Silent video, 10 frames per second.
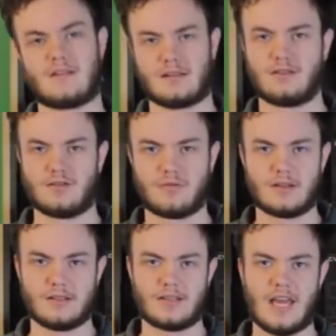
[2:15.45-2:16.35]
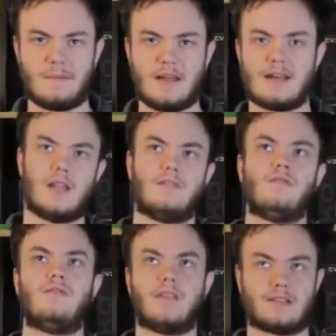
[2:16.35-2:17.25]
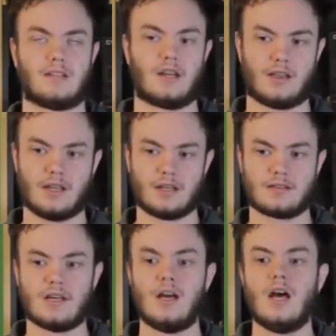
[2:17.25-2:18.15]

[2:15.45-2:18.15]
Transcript: that just recently came in and fixed a lot of things.